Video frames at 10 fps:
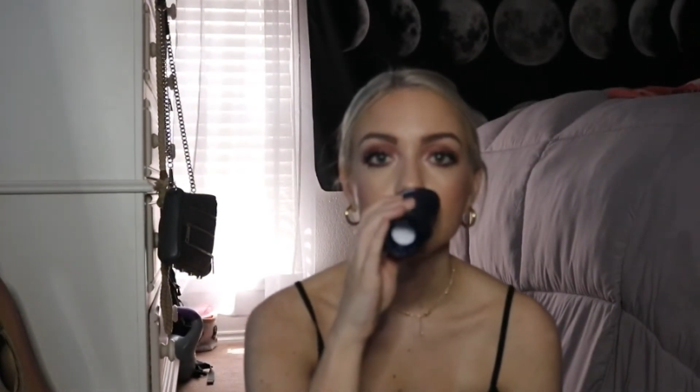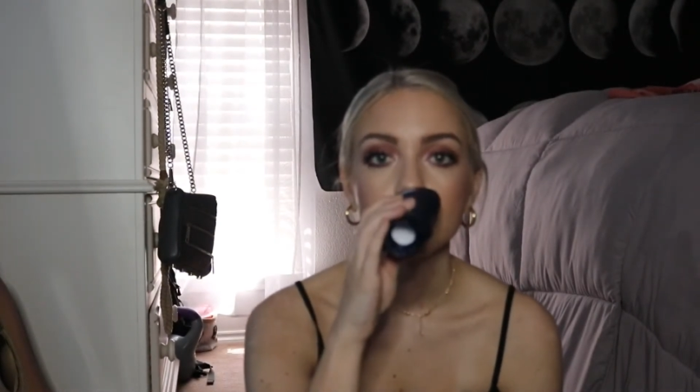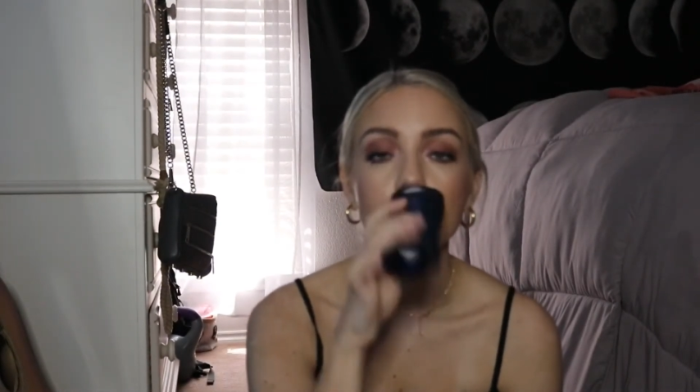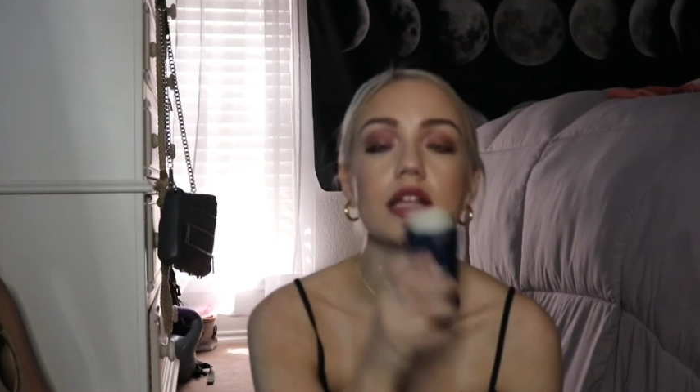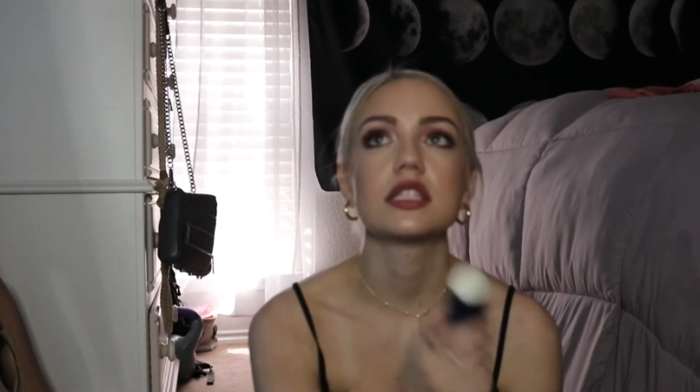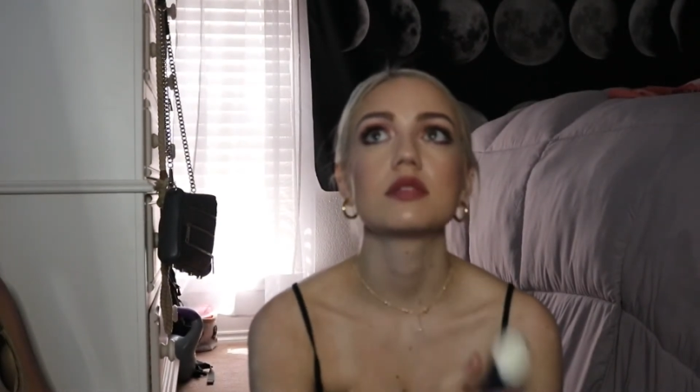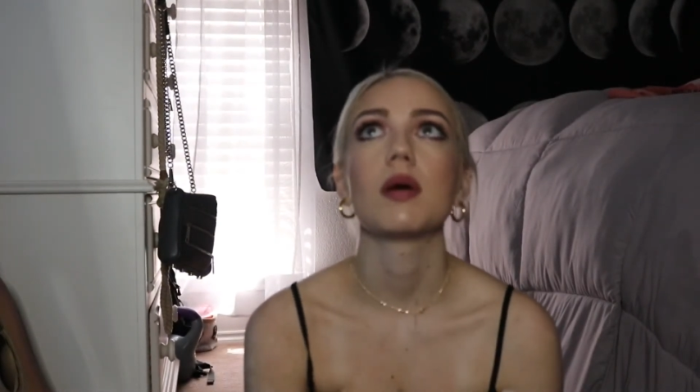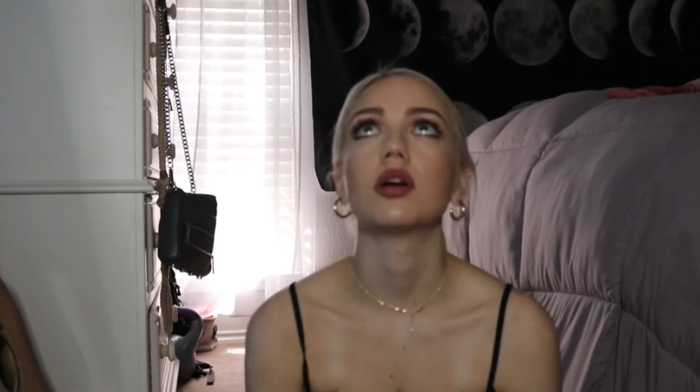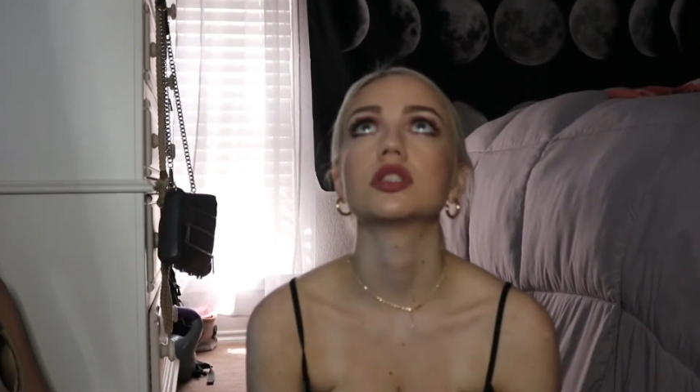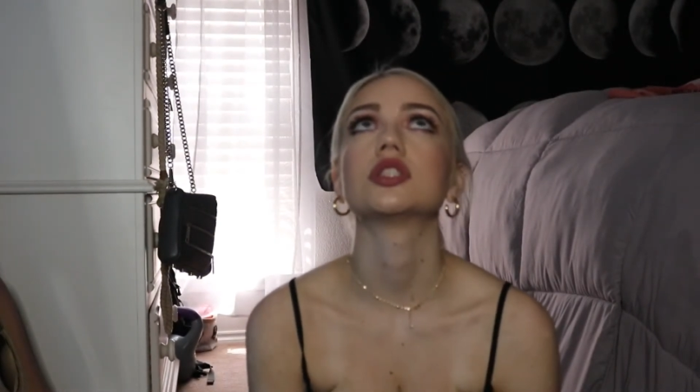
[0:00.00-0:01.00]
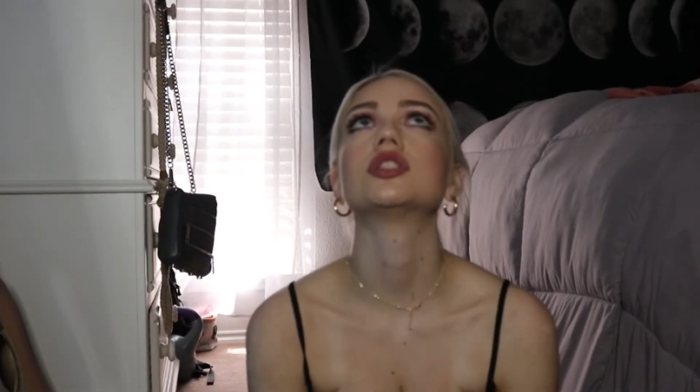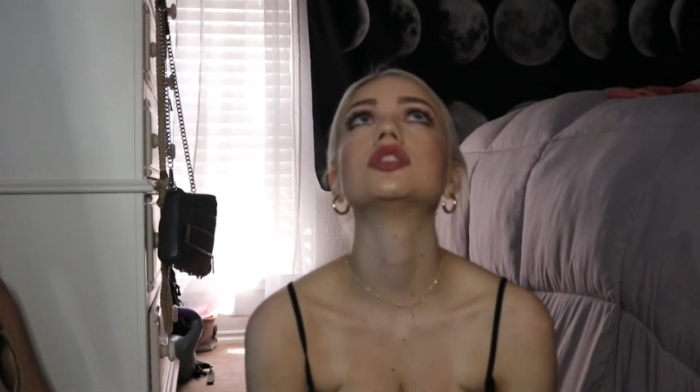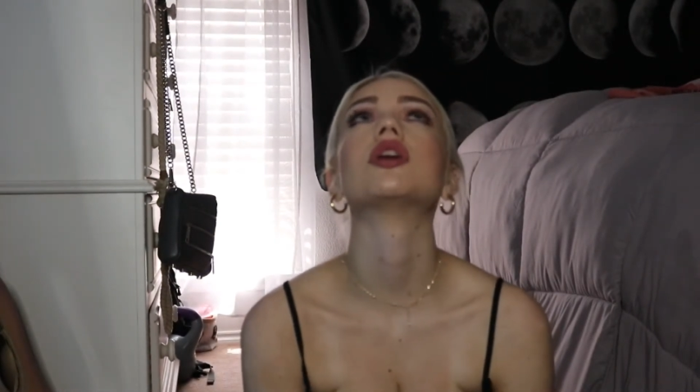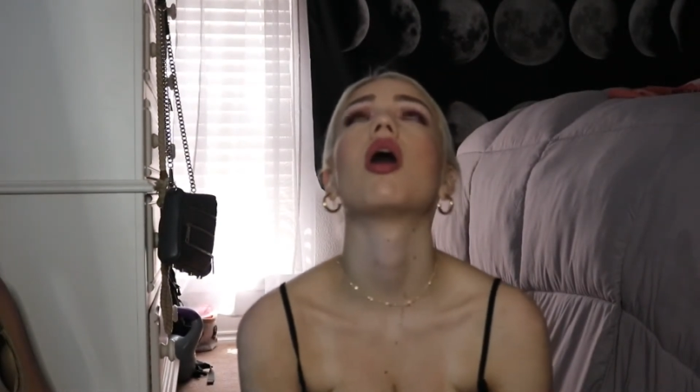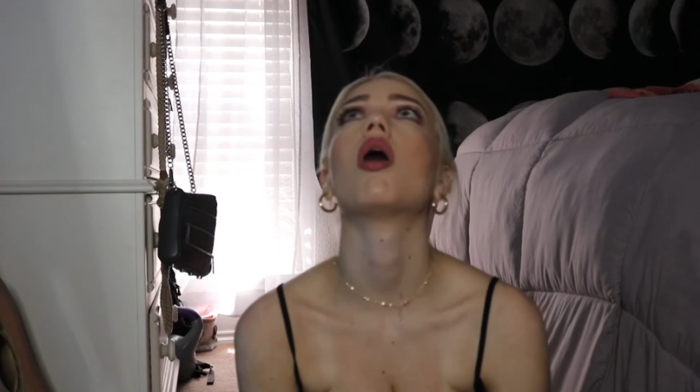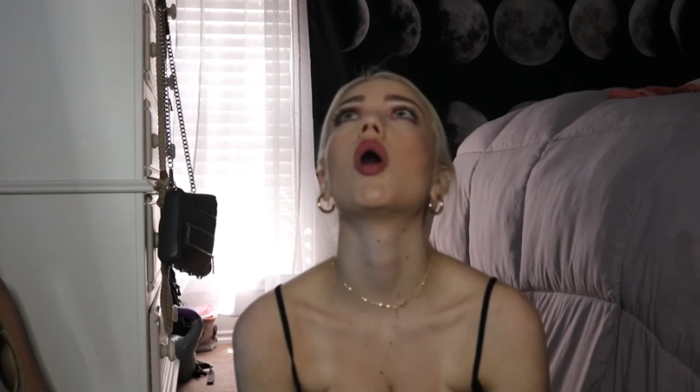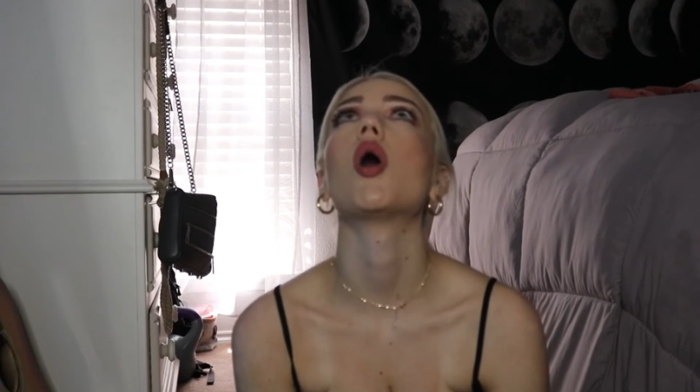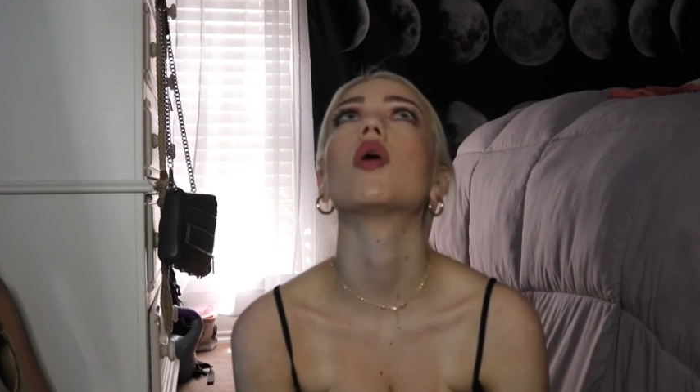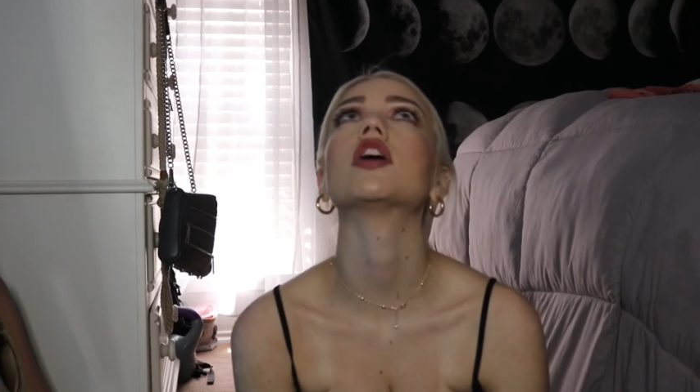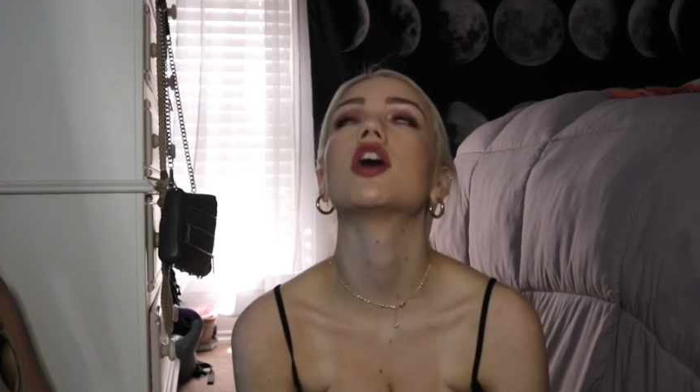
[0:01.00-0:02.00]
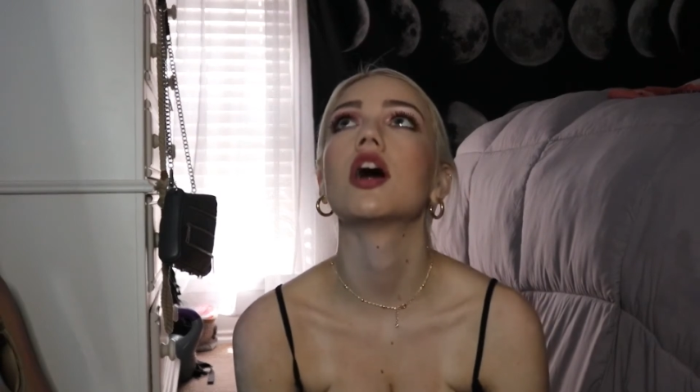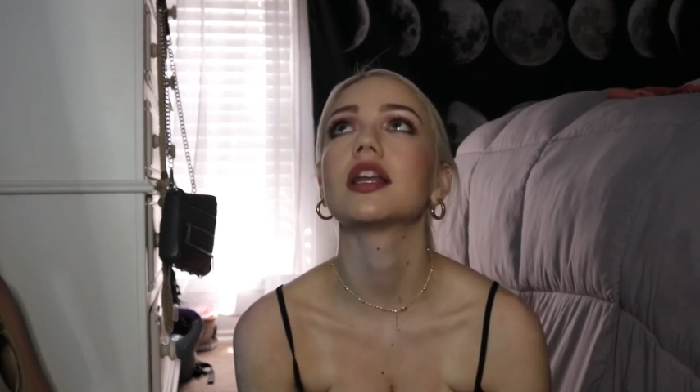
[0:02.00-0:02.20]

it smells so good,